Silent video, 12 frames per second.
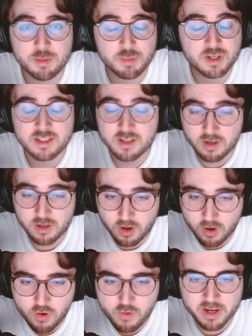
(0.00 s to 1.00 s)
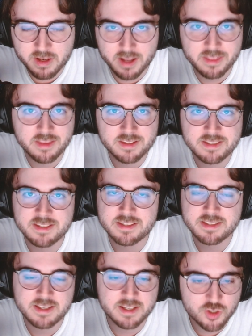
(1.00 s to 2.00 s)
Because oh my god, this
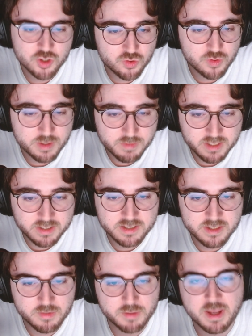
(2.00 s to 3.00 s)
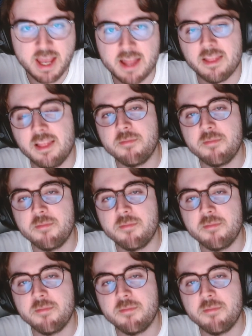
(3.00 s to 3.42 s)
is extremely bad.